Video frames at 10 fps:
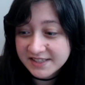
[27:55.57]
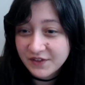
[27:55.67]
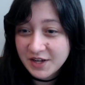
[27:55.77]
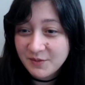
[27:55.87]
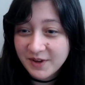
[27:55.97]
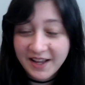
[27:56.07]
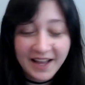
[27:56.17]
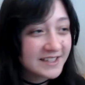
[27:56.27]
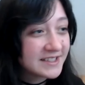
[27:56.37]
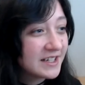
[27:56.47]
If anybody
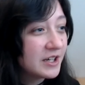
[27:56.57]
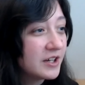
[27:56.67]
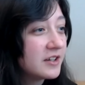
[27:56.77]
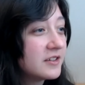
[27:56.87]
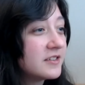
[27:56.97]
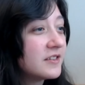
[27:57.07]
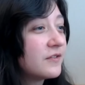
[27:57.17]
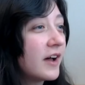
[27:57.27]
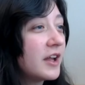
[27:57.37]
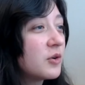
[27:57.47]
has a
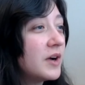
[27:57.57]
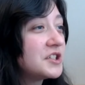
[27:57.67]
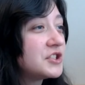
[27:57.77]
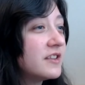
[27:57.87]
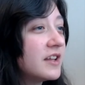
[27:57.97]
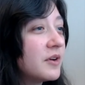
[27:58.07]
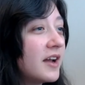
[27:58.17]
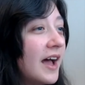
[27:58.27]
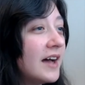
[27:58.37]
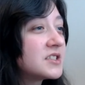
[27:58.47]
final question they want to
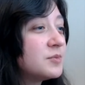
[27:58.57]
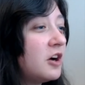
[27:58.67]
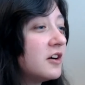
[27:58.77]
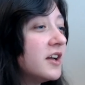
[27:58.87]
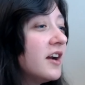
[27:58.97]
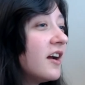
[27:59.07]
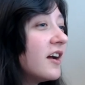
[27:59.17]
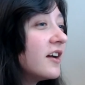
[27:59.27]
ask Jamaal here.